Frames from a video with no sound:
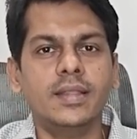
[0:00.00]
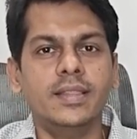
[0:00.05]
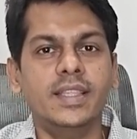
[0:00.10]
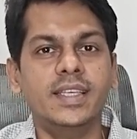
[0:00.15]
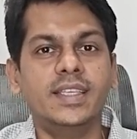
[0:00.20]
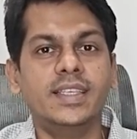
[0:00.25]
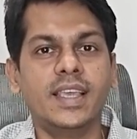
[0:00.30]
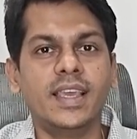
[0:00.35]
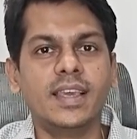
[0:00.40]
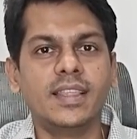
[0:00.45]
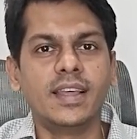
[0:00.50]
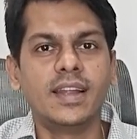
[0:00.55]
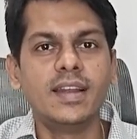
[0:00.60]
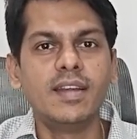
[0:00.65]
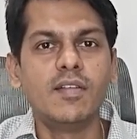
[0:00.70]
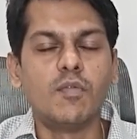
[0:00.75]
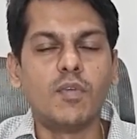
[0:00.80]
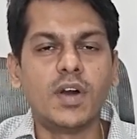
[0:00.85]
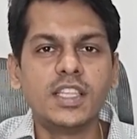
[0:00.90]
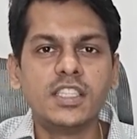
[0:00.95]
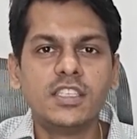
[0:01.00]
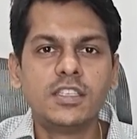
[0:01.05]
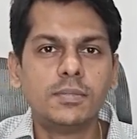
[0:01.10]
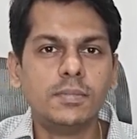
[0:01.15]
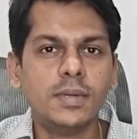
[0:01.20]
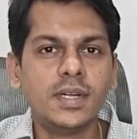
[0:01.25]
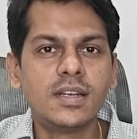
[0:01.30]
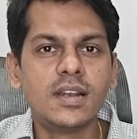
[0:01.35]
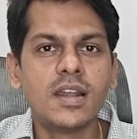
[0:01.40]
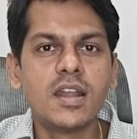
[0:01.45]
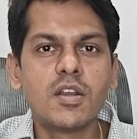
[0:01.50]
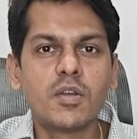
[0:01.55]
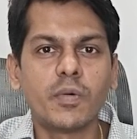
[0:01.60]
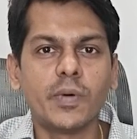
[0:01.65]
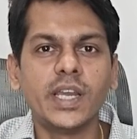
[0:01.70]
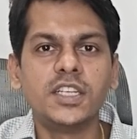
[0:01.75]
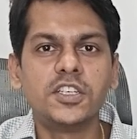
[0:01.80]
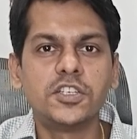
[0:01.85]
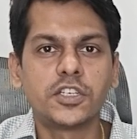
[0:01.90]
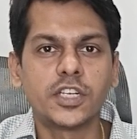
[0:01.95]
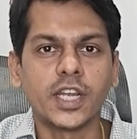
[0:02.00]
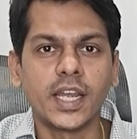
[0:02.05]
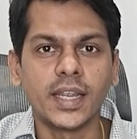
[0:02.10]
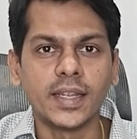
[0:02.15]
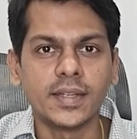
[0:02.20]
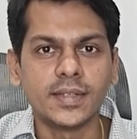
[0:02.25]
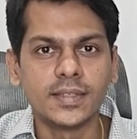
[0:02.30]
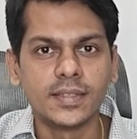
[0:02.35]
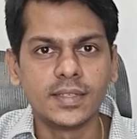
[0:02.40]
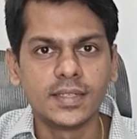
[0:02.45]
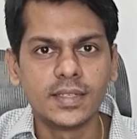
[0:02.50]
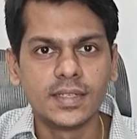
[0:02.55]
They say that once bitten, twice shy.